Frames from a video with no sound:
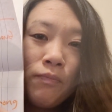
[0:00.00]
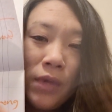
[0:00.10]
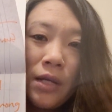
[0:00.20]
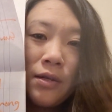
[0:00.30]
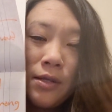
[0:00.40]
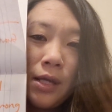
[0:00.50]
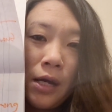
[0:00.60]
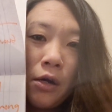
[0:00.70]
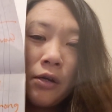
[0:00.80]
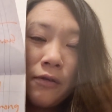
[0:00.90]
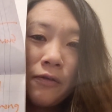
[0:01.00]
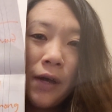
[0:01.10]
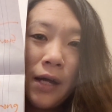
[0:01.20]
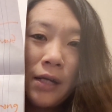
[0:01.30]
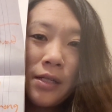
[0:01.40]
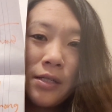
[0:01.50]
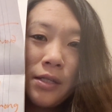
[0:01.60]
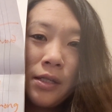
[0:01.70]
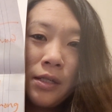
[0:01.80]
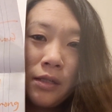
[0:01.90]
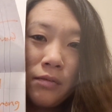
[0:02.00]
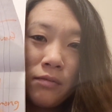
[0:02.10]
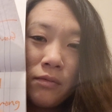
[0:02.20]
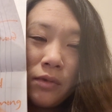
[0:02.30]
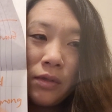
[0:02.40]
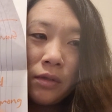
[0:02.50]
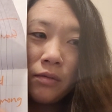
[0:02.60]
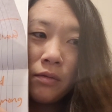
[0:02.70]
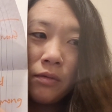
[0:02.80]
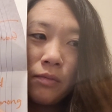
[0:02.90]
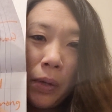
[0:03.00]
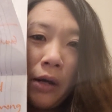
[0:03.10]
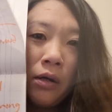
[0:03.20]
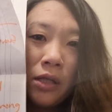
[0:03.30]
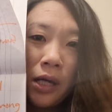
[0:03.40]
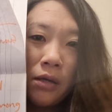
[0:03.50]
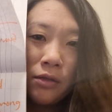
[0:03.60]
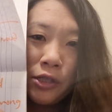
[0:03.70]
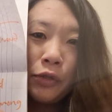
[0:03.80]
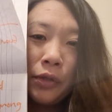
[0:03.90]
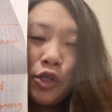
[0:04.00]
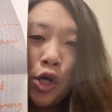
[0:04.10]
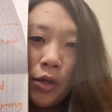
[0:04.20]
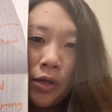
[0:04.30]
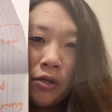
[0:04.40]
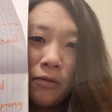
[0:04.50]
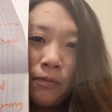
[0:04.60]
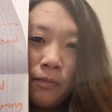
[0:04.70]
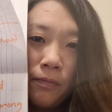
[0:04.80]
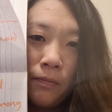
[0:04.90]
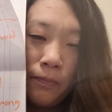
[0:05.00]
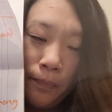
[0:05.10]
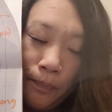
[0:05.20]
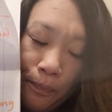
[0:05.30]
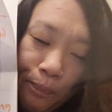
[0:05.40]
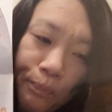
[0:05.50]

They are, in fact, parallel to each other.